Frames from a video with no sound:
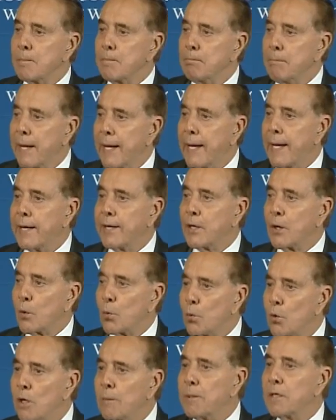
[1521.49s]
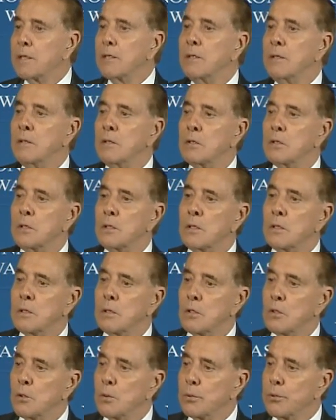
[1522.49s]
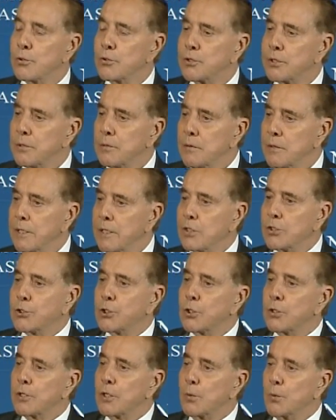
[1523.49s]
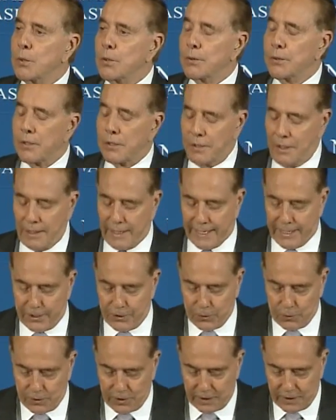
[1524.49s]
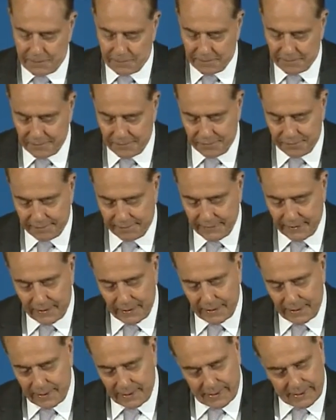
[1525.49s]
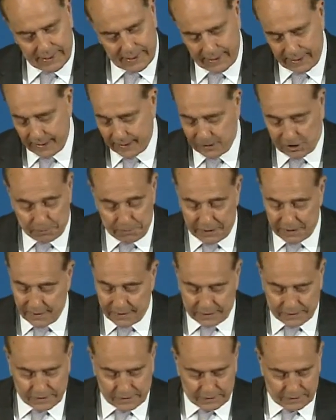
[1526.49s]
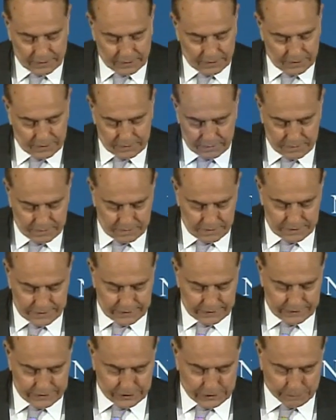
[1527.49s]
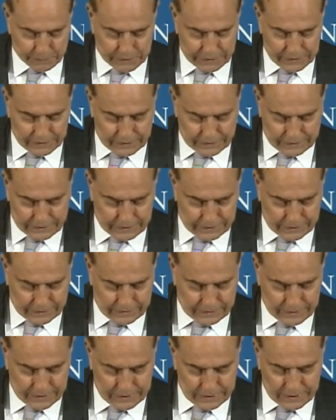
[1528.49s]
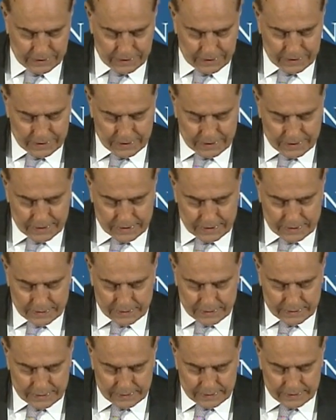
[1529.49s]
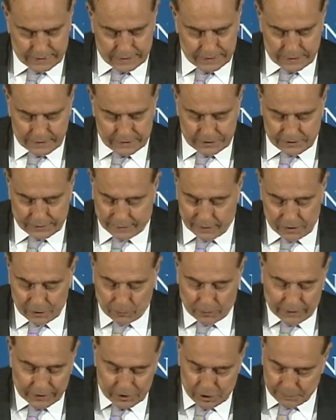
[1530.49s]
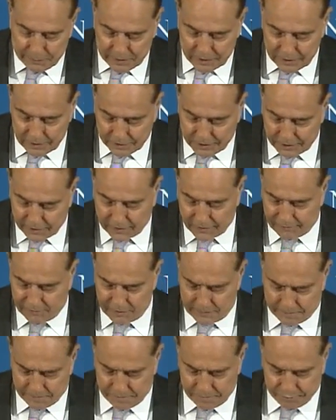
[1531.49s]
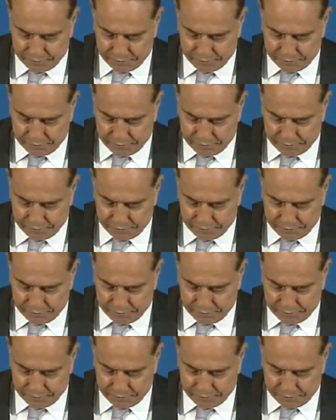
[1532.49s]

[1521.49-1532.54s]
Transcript: man or woman who was injured or wounded in line of duty. And to me, that's something that just, I don't know why somebody didn't think of it.